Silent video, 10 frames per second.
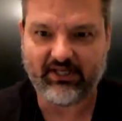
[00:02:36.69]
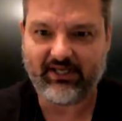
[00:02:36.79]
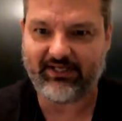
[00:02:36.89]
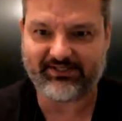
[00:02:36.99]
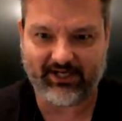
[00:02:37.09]

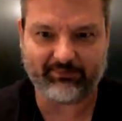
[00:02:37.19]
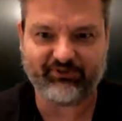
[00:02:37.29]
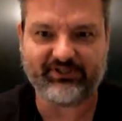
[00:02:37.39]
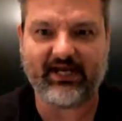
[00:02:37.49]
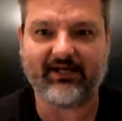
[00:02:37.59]
It's not a
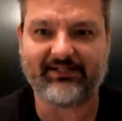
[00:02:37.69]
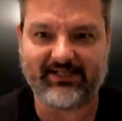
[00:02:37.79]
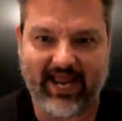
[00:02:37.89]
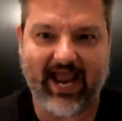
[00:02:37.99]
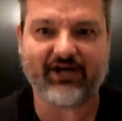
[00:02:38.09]
printout. It's an
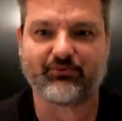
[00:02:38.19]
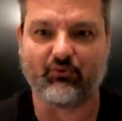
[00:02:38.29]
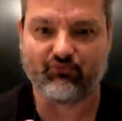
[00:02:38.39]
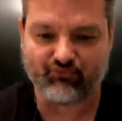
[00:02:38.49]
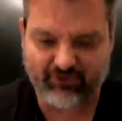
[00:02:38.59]
actual
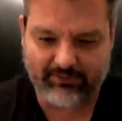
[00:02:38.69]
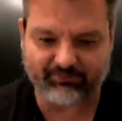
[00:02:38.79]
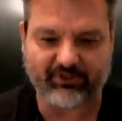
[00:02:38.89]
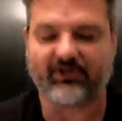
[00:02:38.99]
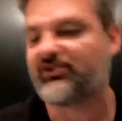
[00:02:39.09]

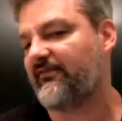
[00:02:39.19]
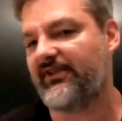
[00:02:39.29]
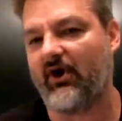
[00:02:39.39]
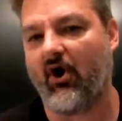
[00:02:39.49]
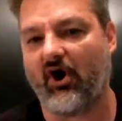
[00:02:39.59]
reproduction of
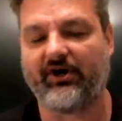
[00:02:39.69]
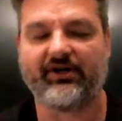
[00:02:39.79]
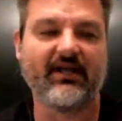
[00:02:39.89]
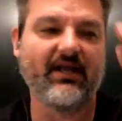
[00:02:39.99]
the art.